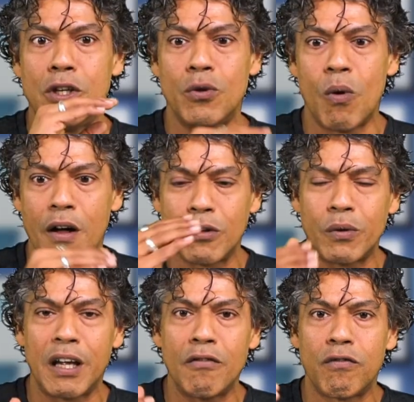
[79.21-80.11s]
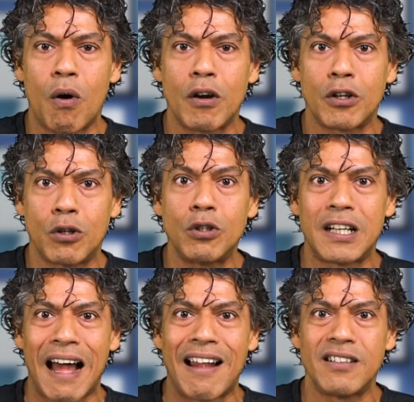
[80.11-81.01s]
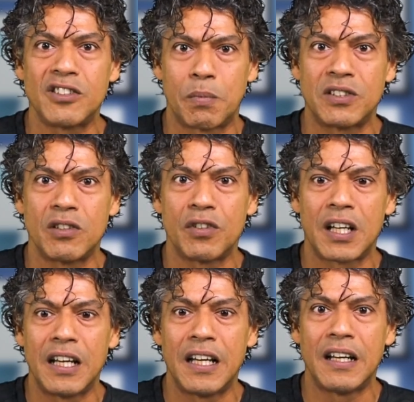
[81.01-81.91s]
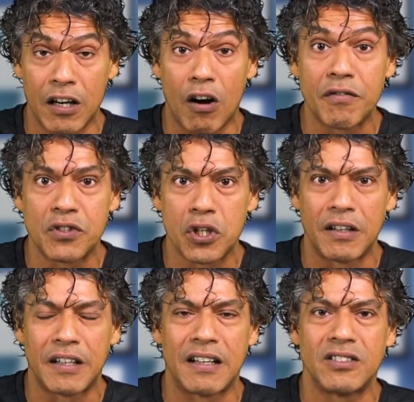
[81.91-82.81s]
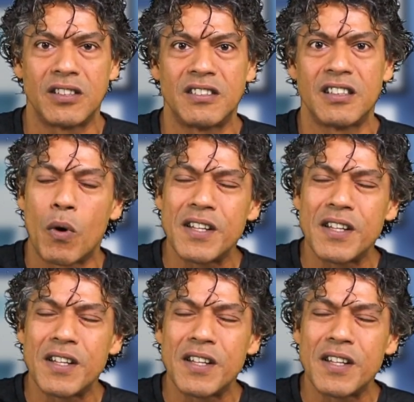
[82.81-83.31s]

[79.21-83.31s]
When you are looking for good talent specifically in artificial intelligence,